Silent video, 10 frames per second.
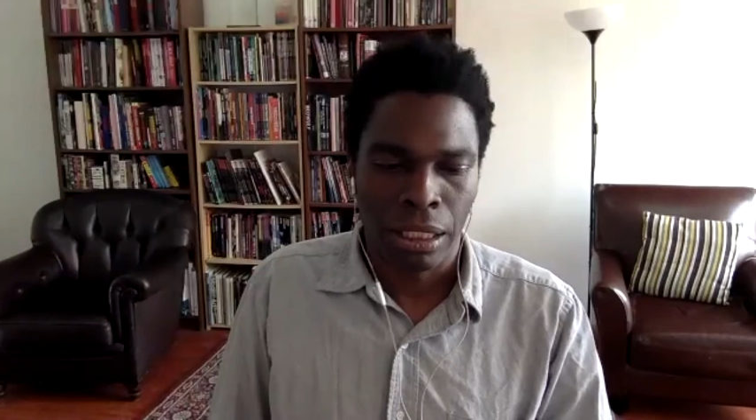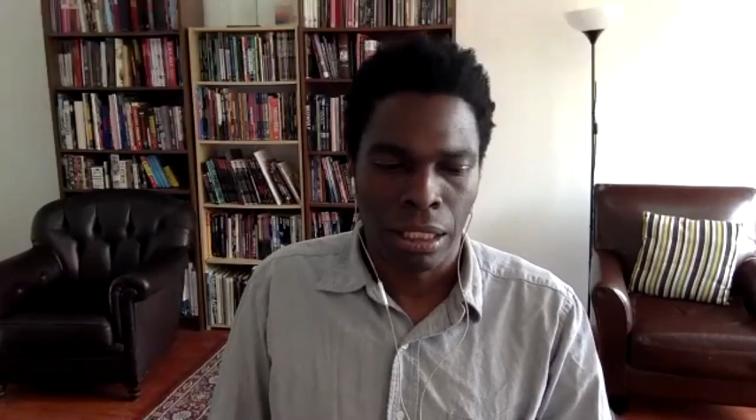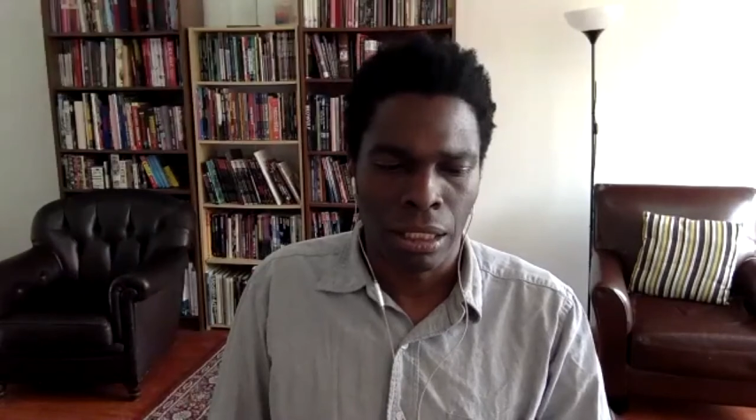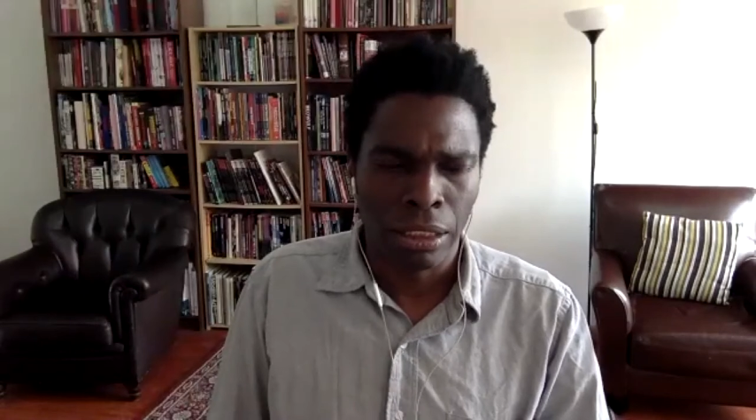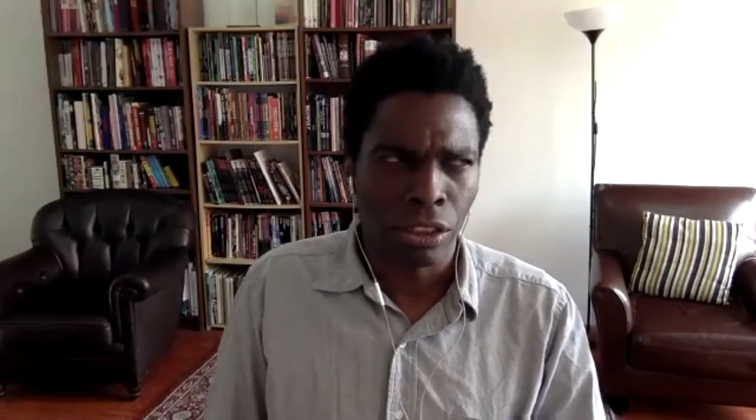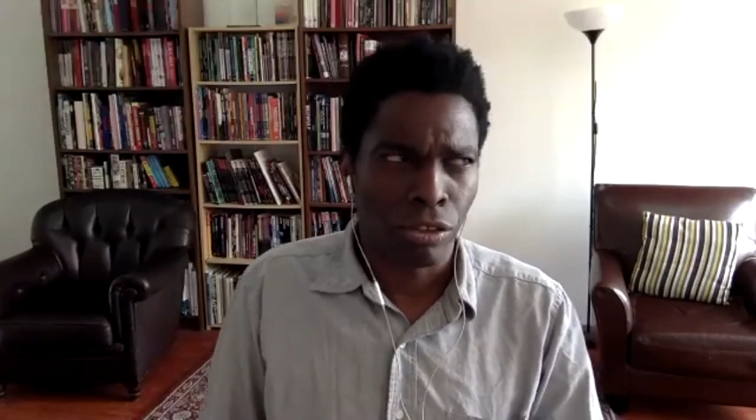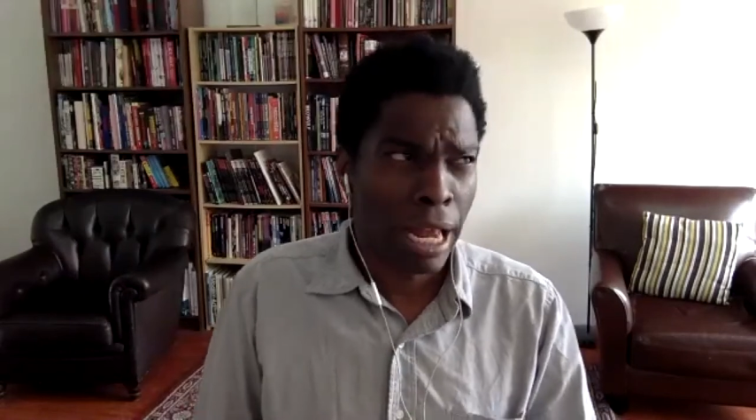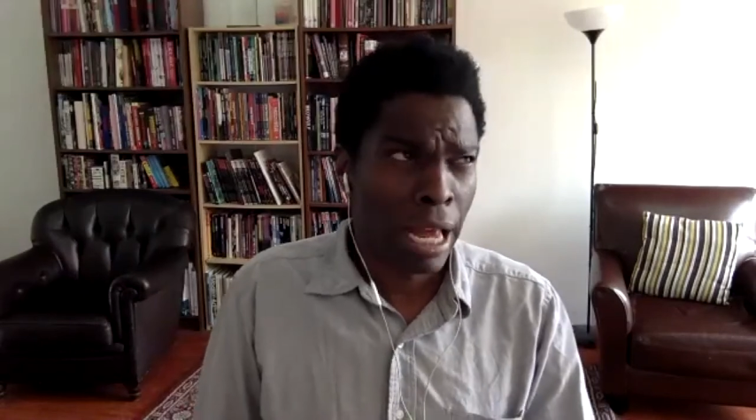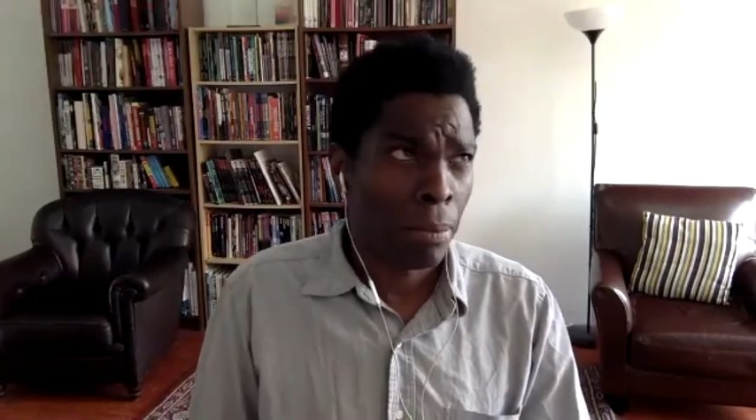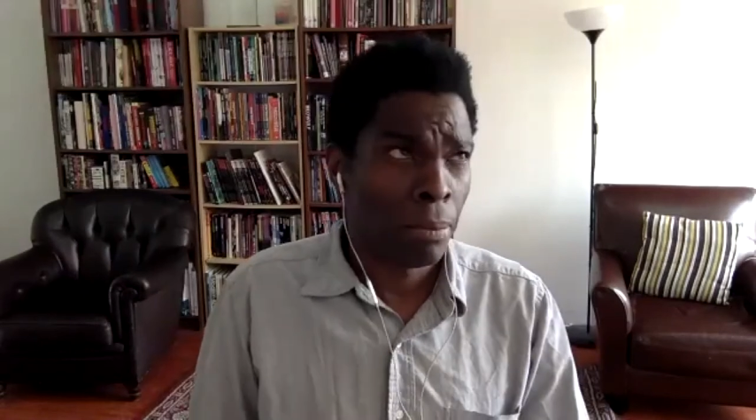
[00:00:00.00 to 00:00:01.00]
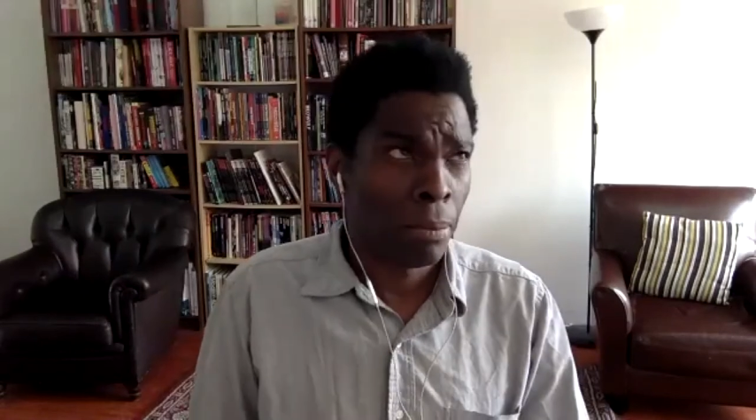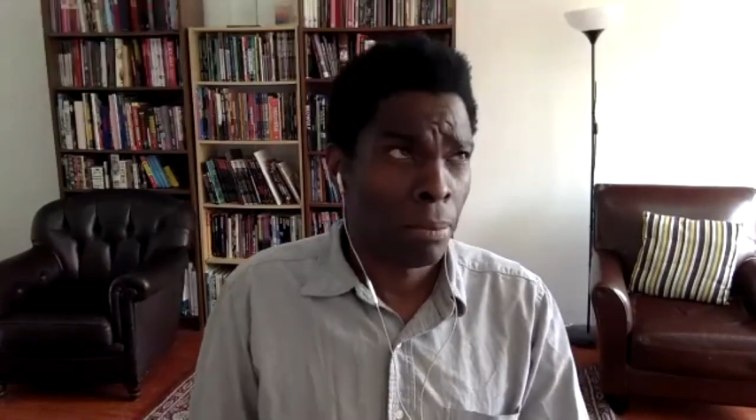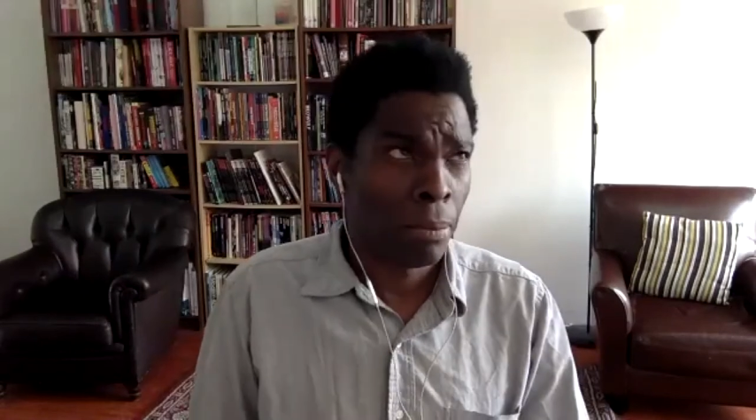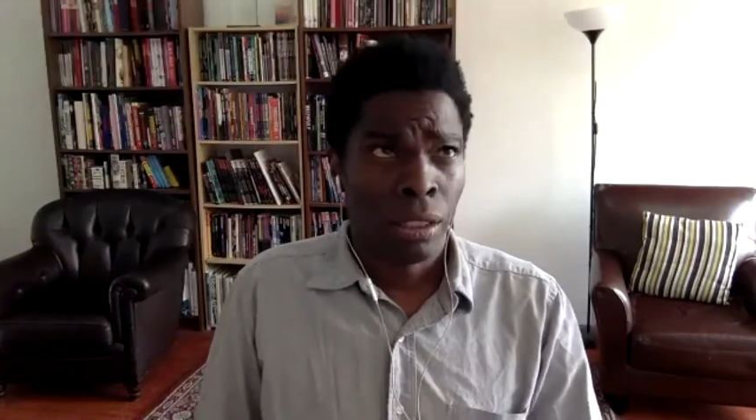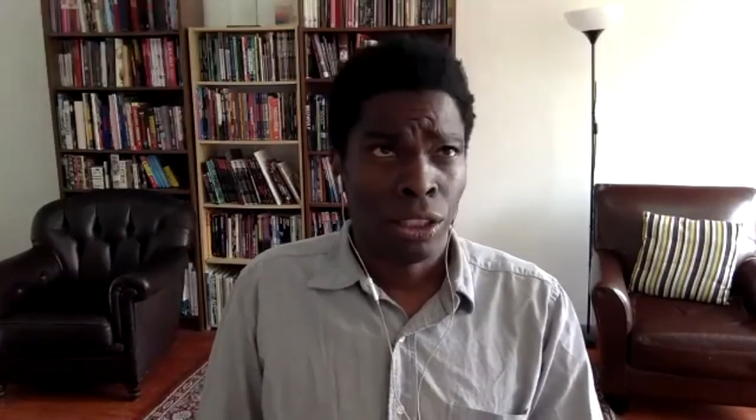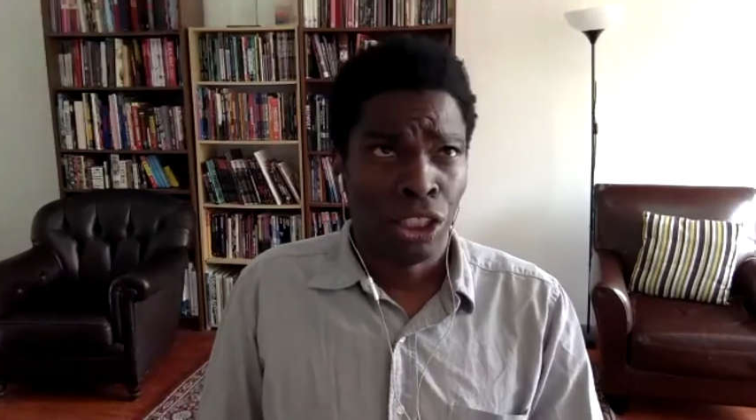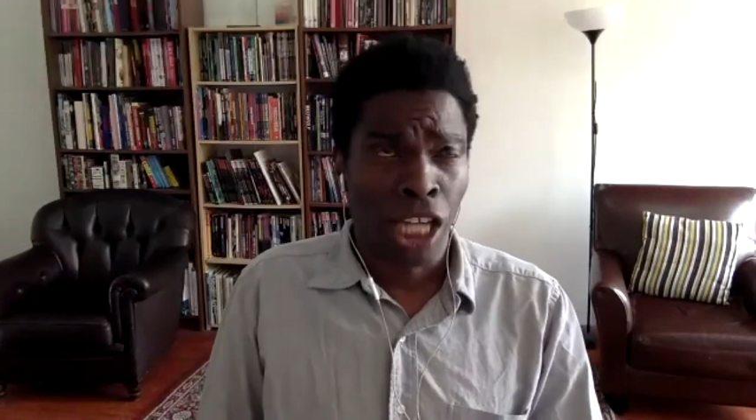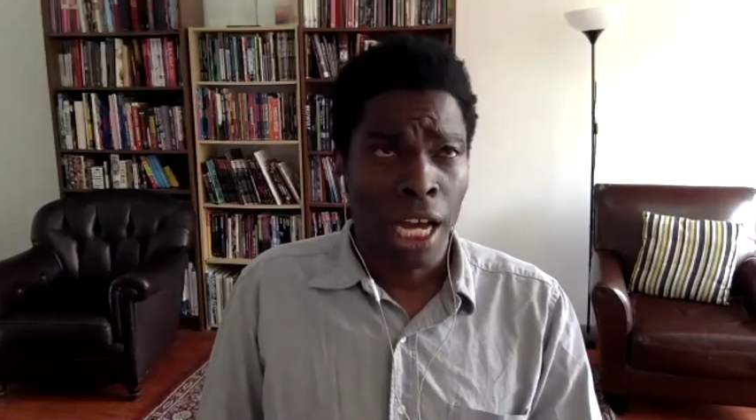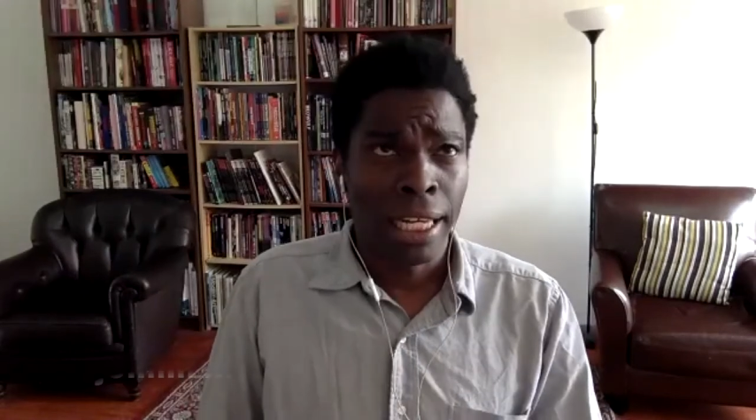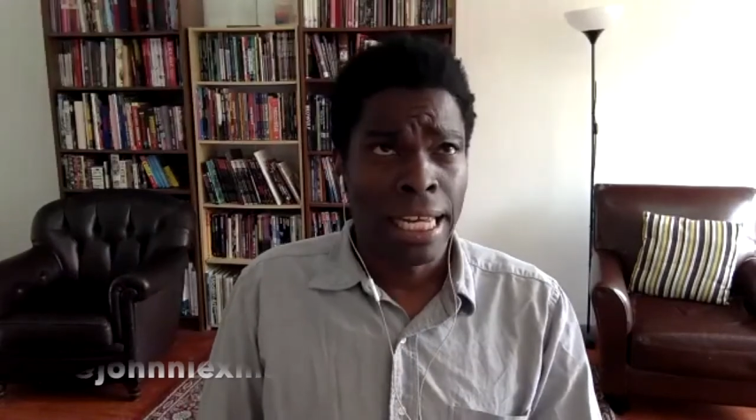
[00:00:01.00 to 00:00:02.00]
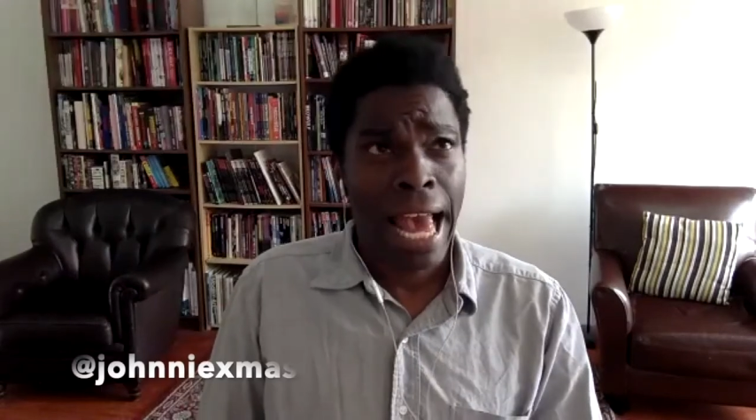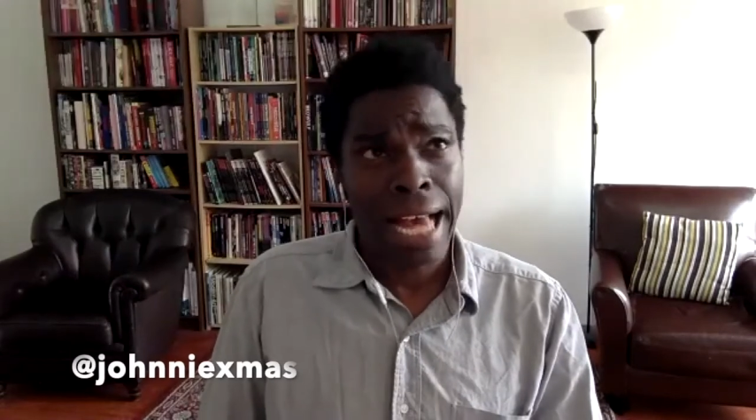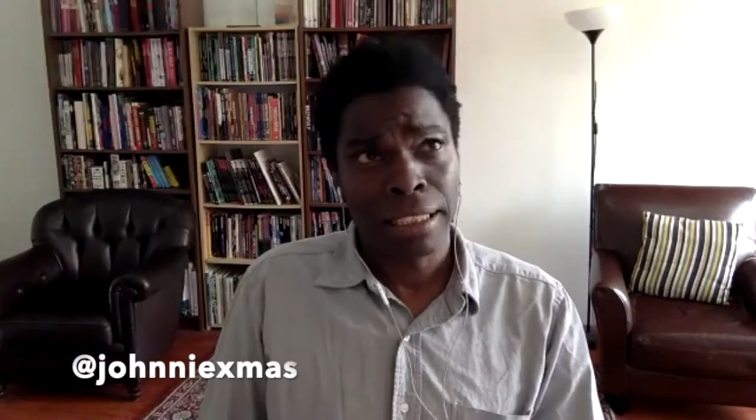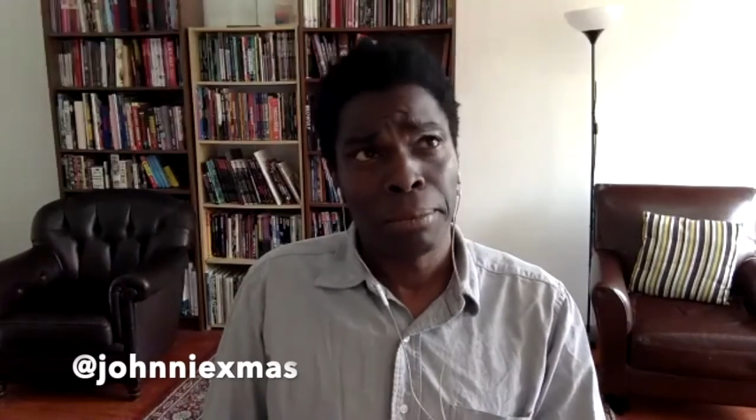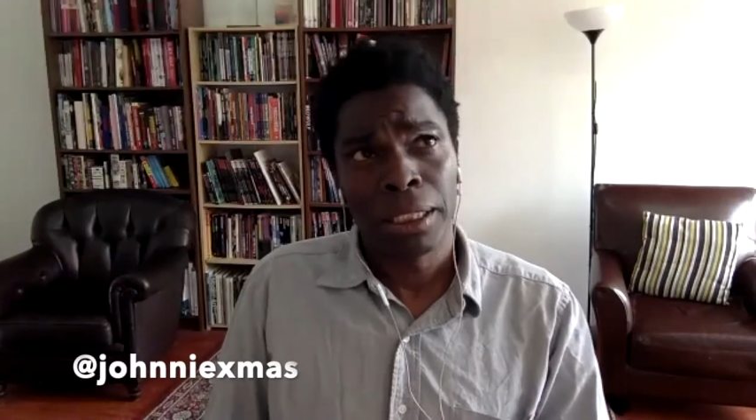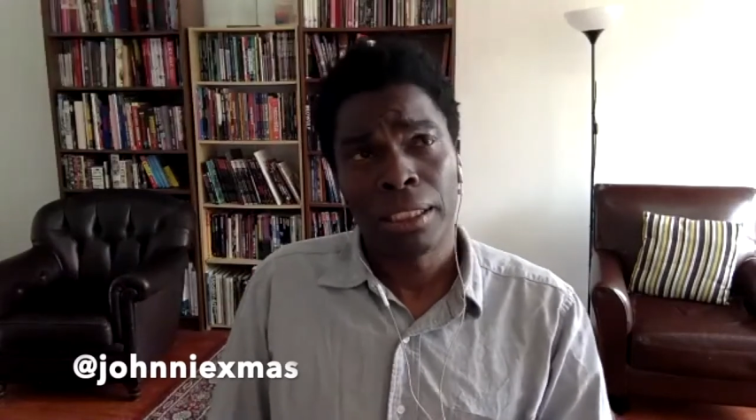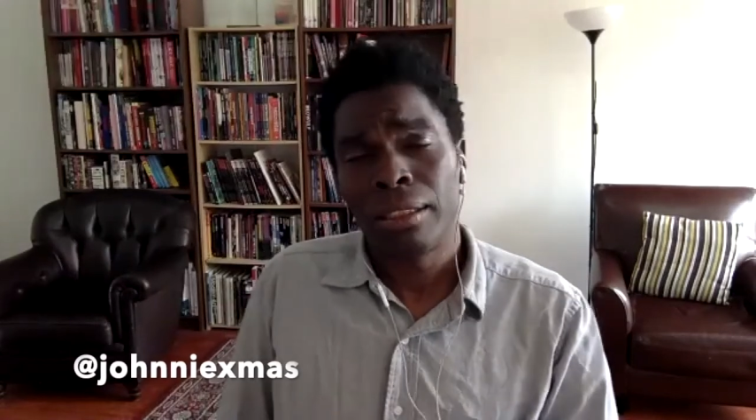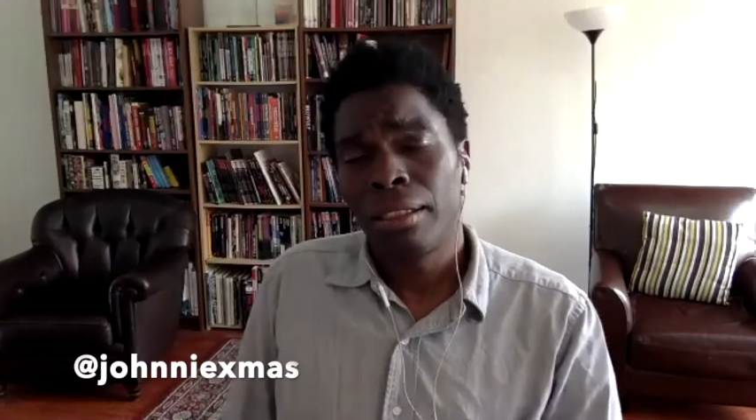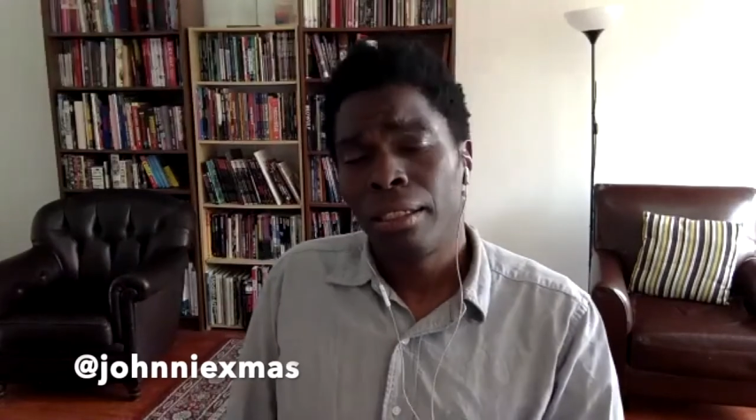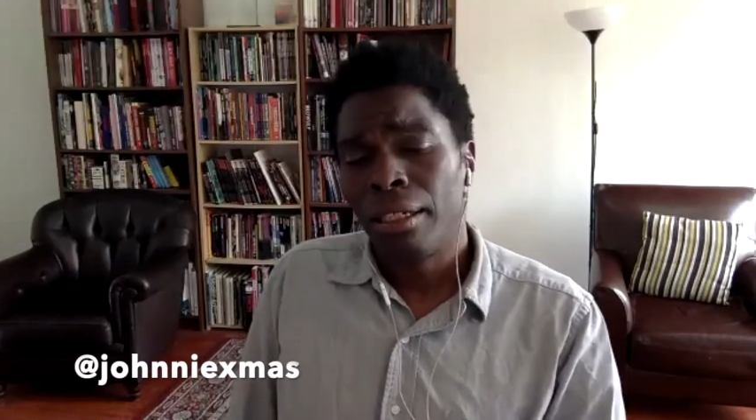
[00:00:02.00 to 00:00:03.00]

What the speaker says: and Instagram, Johnny Xmas.